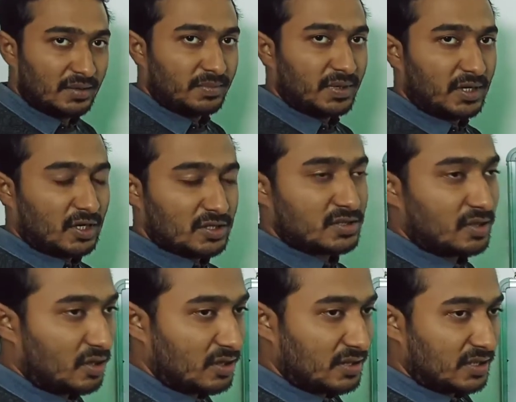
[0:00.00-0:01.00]
because
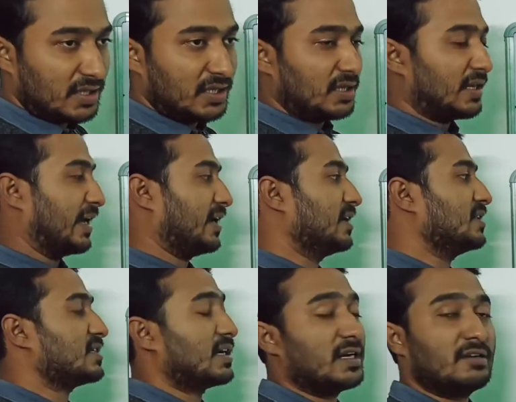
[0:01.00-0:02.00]
all three
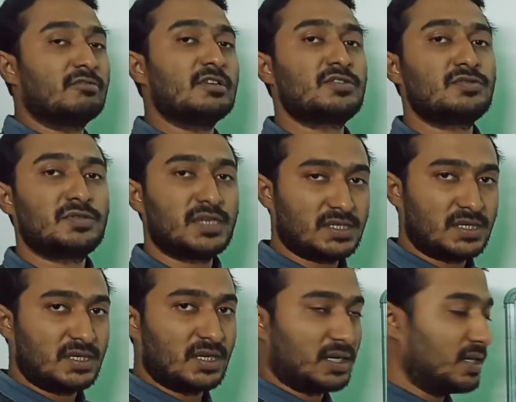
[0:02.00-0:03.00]
angles are equals to
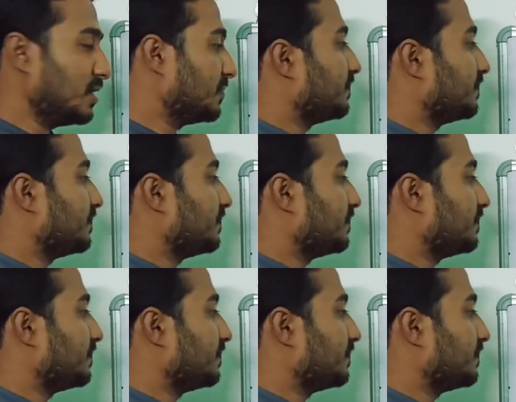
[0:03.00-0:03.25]
60 degree.